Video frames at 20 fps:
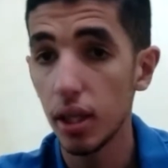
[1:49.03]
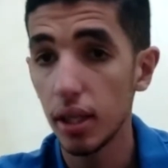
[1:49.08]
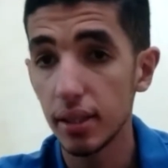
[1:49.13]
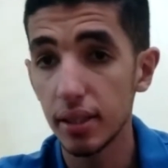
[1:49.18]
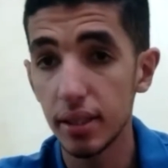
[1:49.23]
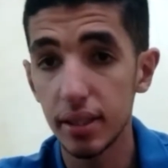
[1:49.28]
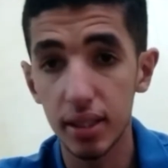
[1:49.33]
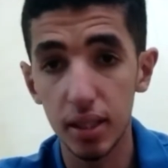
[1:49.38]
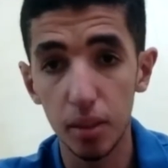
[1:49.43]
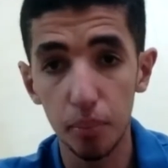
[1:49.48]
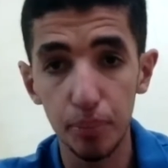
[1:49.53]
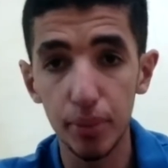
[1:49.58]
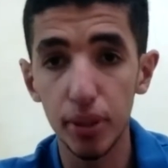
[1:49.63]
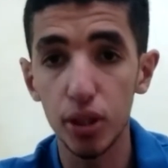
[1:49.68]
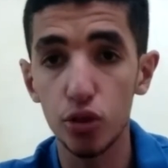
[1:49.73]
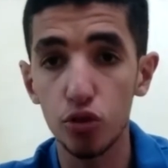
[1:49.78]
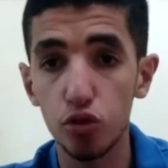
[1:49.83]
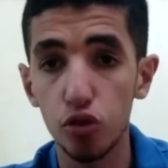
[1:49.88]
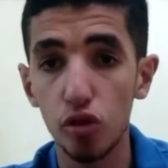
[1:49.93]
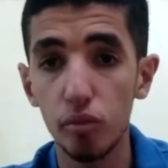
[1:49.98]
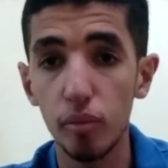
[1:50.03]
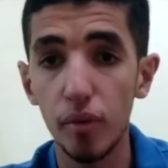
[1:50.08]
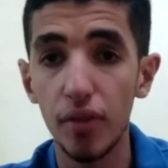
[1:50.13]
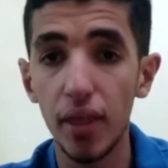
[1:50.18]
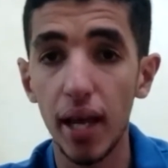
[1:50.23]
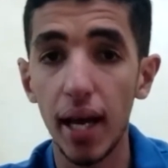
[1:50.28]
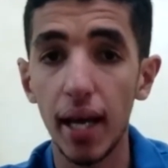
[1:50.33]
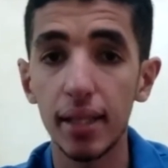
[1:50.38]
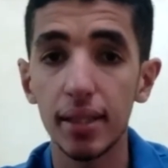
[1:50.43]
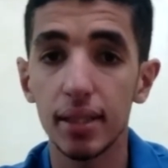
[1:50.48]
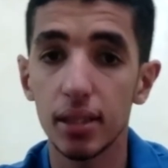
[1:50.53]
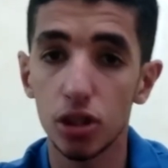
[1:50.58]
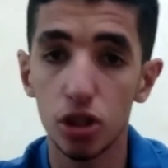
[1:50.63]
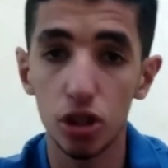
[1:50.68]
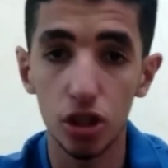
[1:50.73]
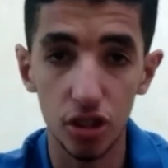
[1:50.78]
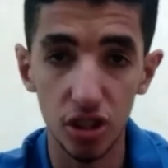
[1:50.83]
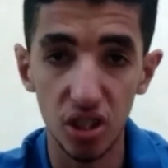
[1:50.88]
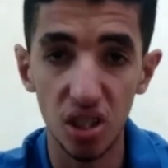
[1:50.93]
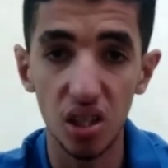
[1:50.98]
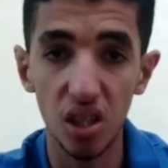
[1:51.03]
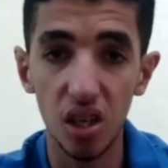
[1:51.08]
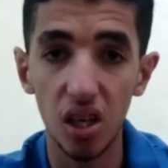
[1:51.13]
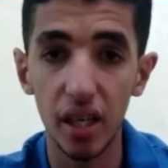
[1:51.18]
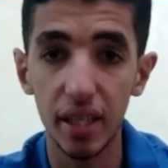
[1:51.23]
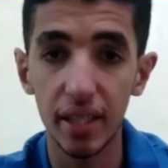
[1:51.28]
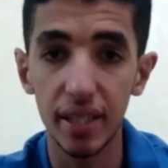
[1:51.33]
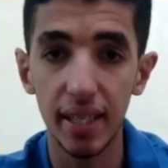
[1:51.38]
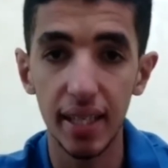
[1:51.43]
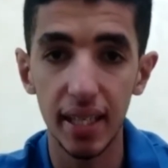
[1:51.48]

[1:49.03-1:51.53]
The simplest form of that is just a line,